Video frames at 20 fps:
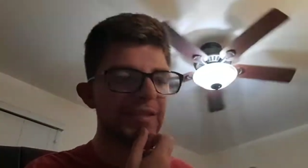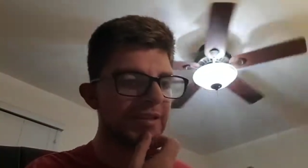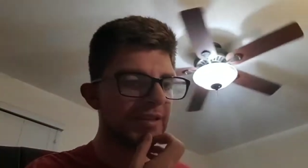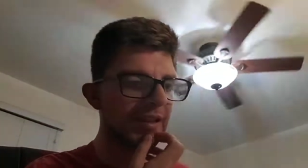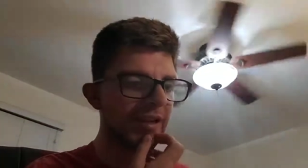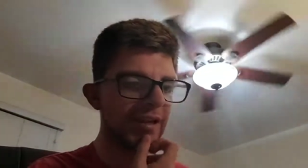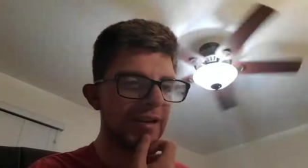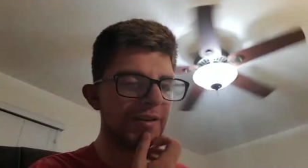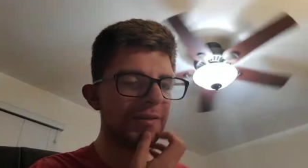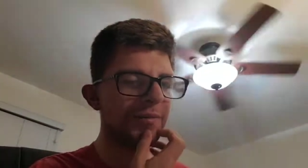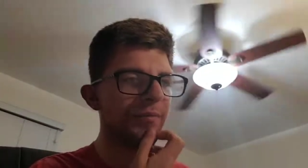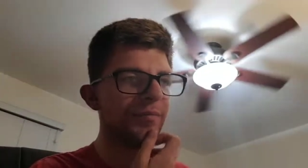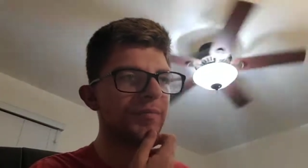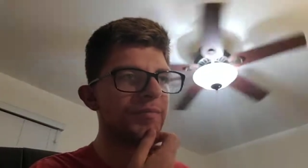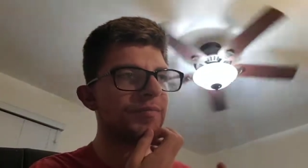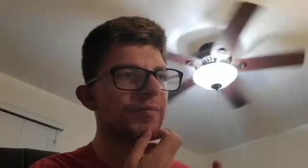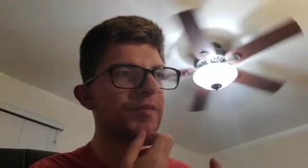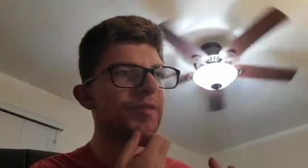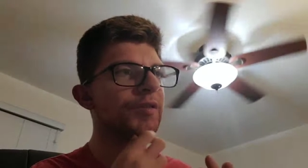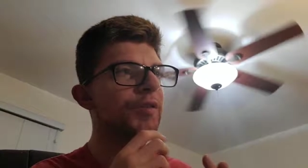Um,
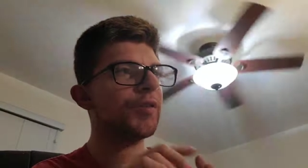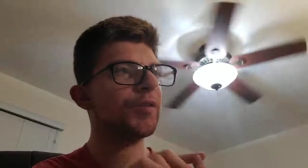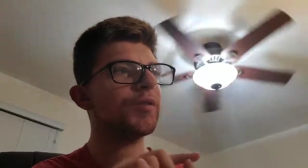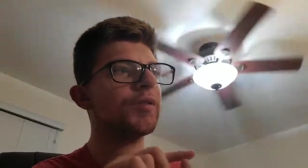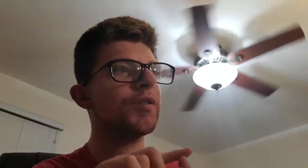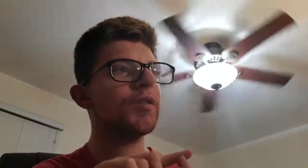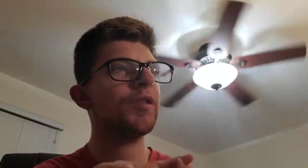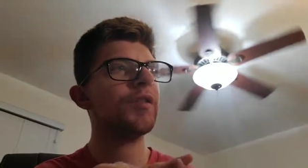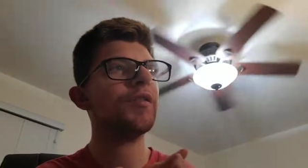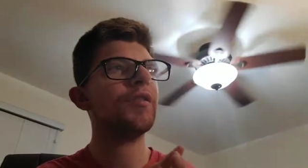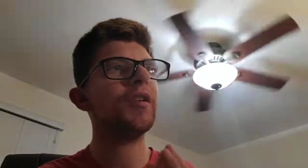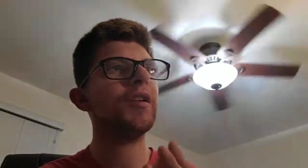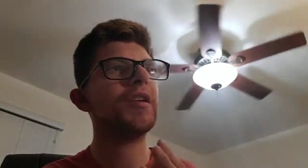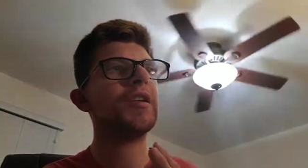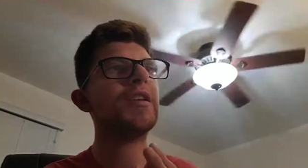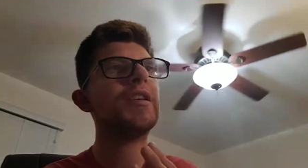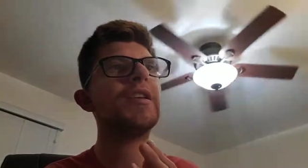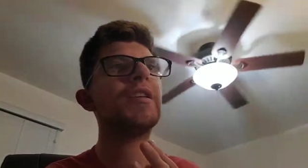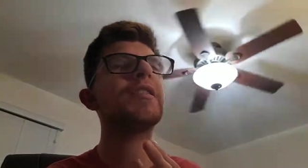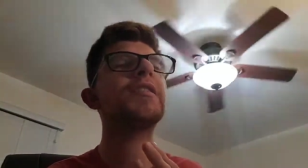those
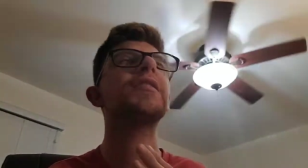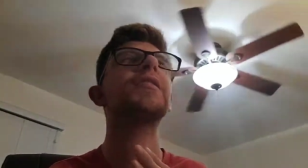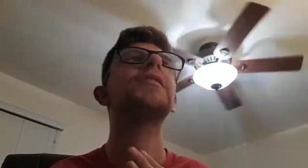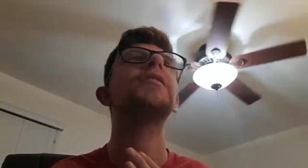three.